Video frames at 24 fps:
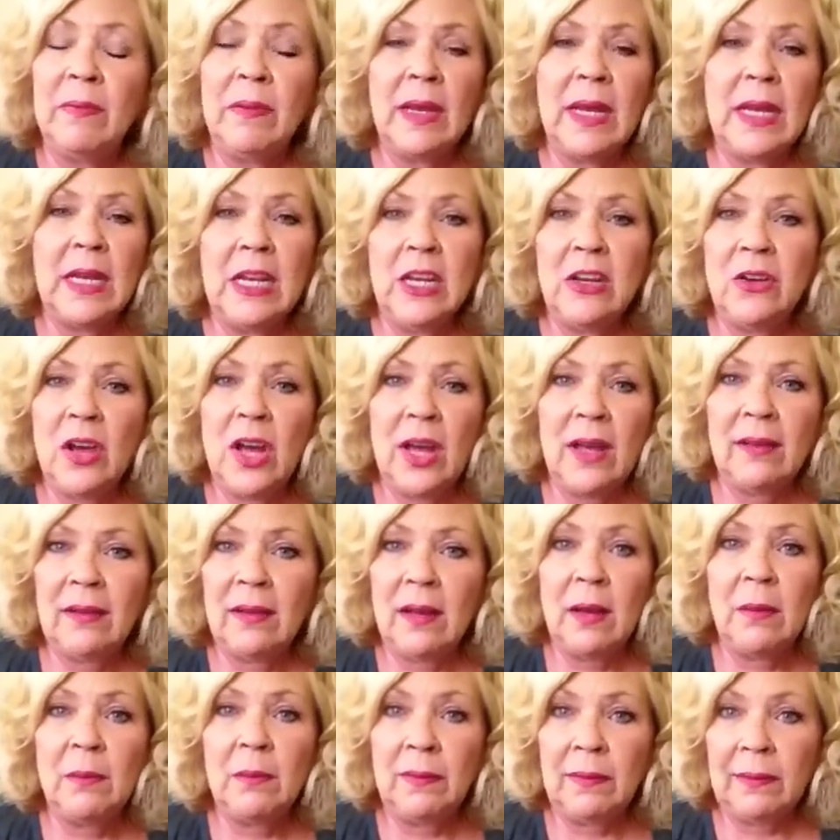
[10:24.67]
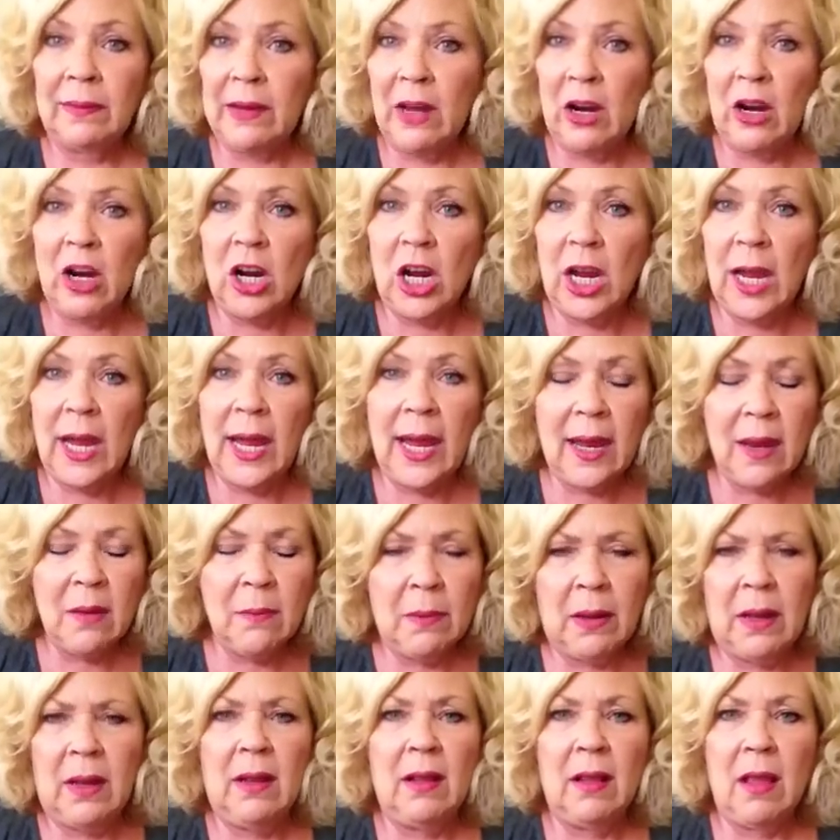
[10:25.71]
And you guys, I'm sorry. I had
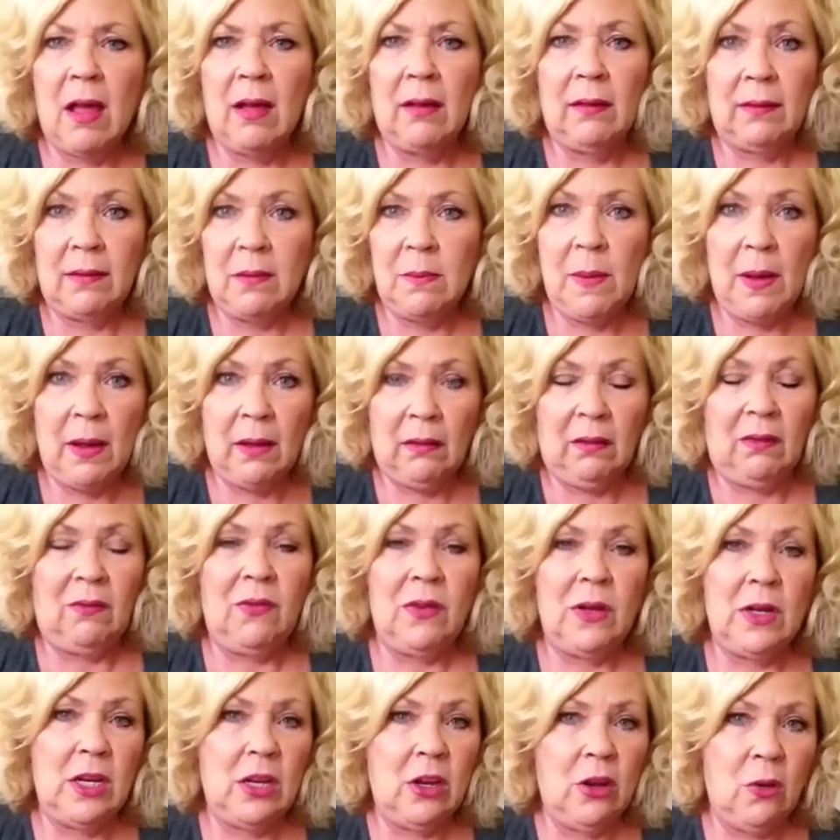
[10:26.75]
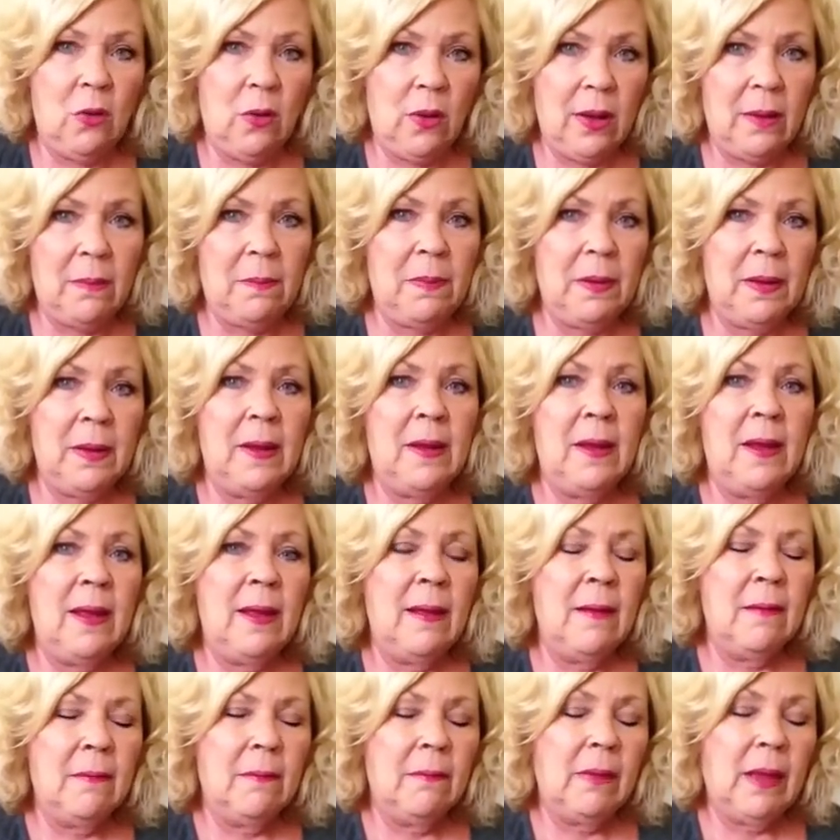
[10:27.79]
my GlossyBox video up
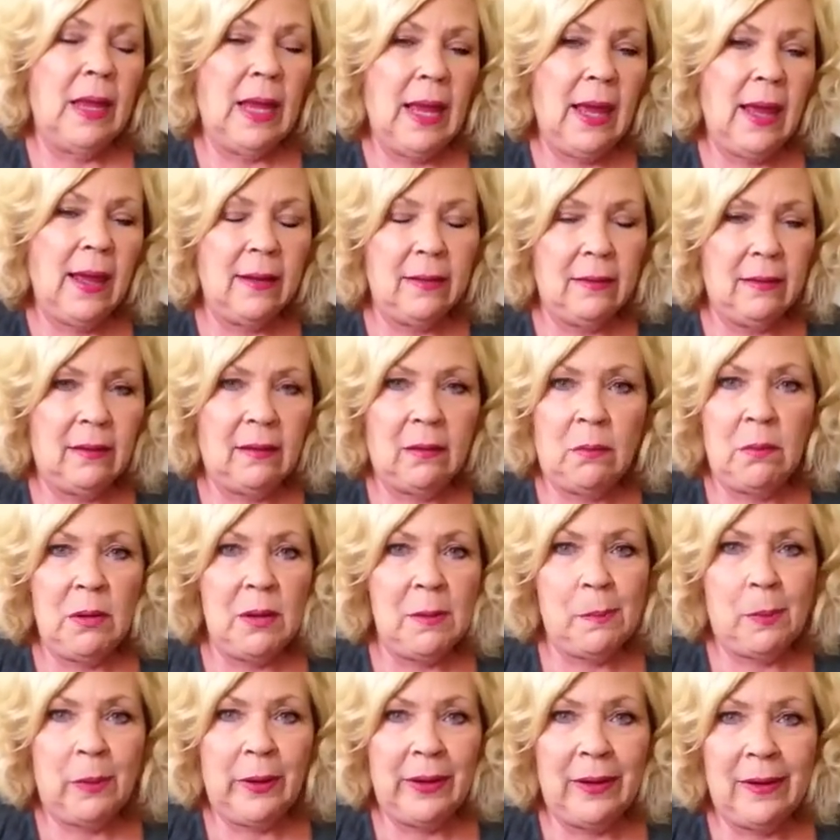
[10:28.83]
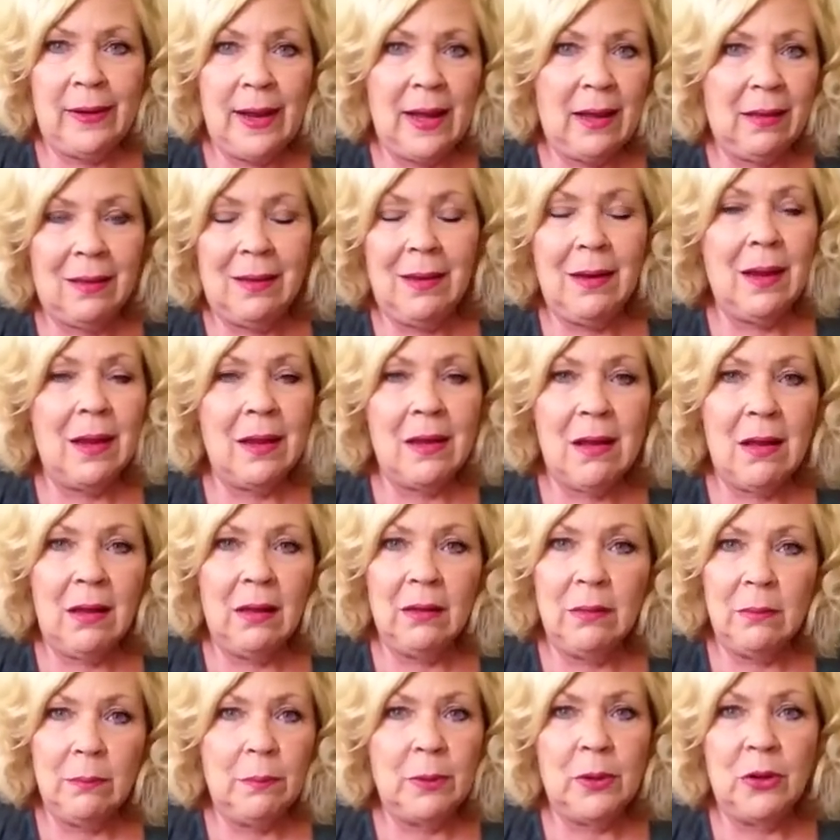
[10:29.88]
and somebody pointed out that I
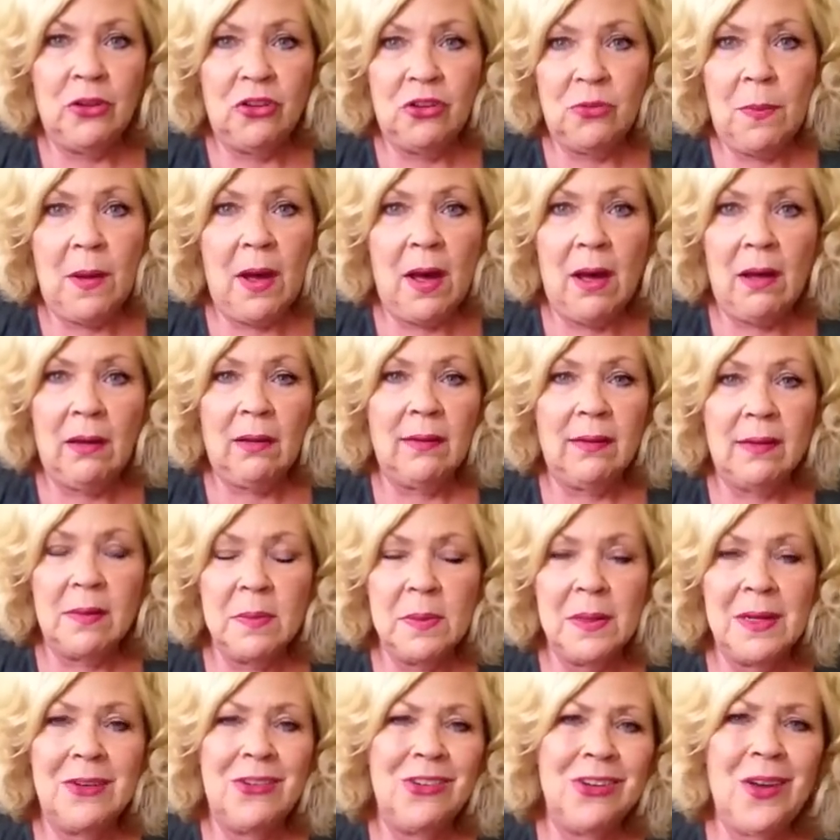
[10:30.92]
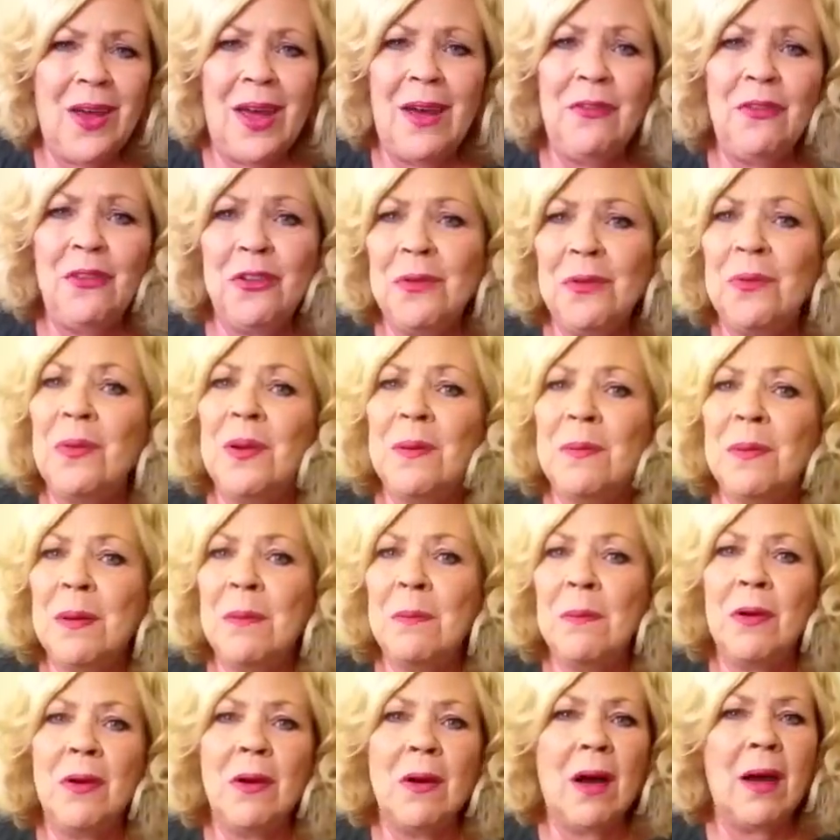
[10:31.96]
called it Birchbox. But you have to
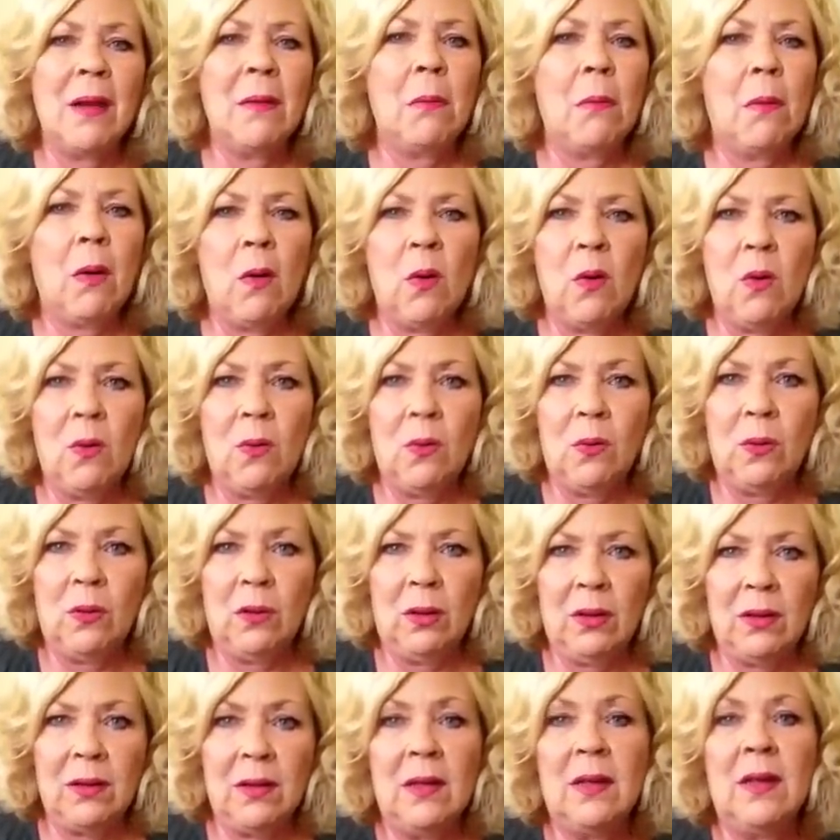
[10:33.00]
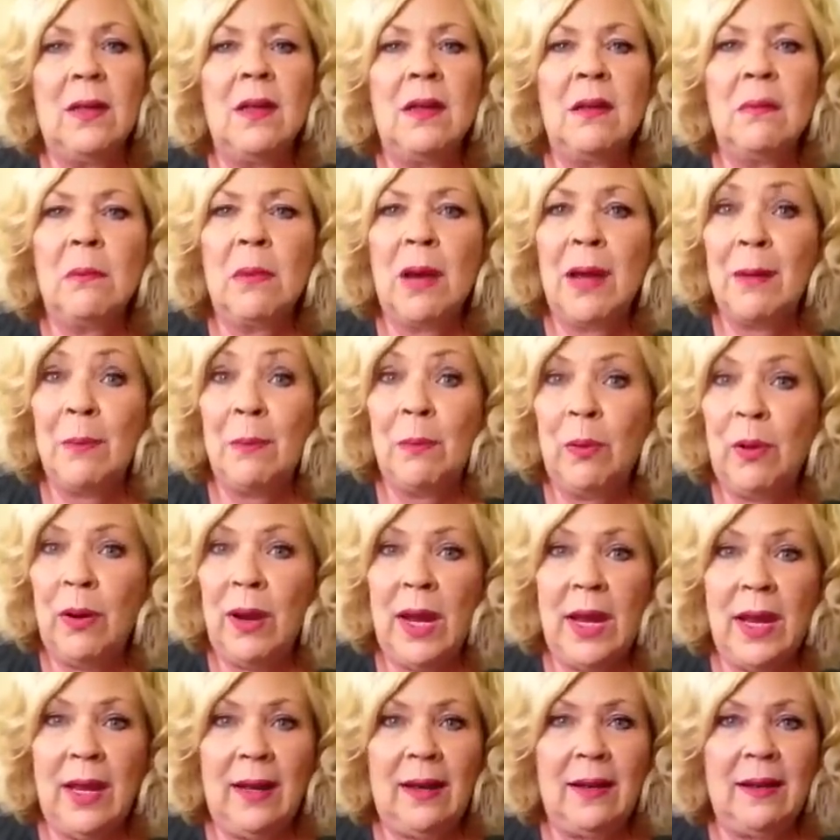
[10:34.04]
remember, I'm old. My
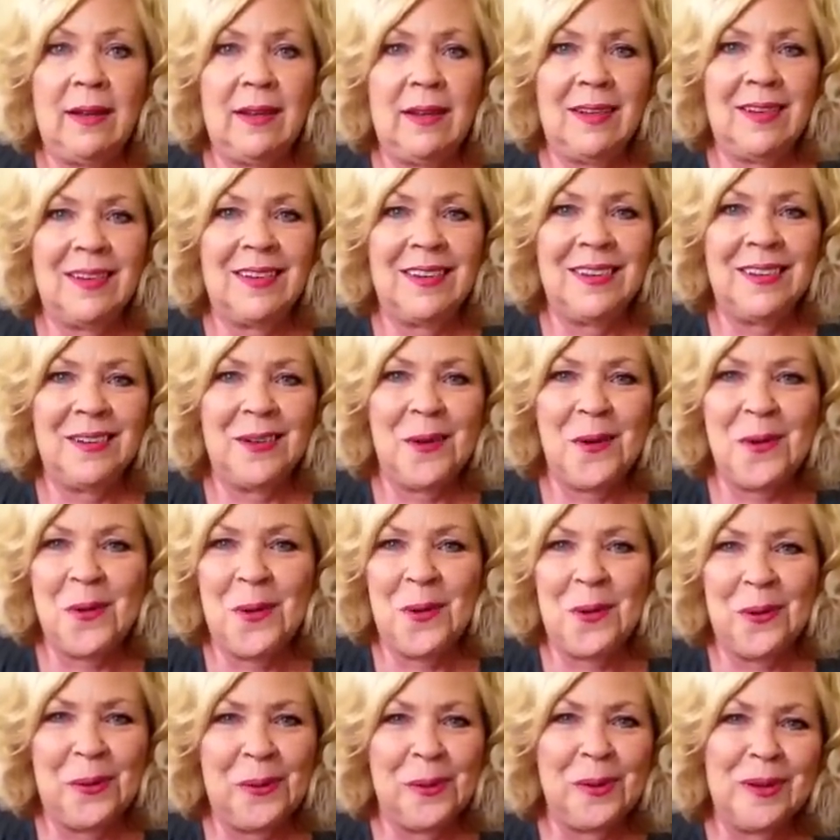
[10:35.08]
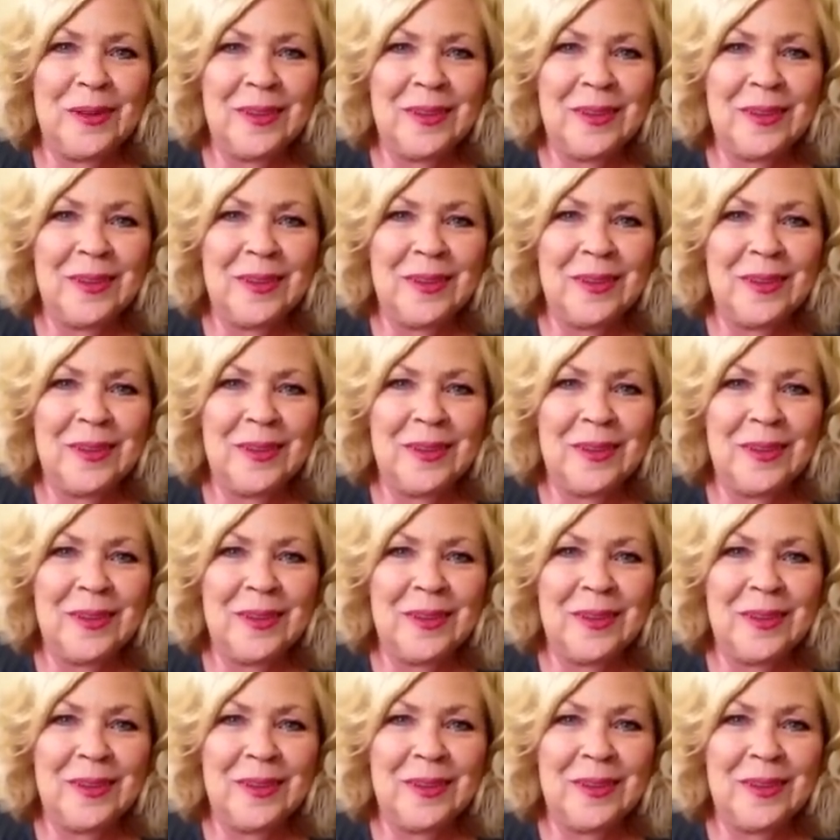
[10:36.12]
brain is old.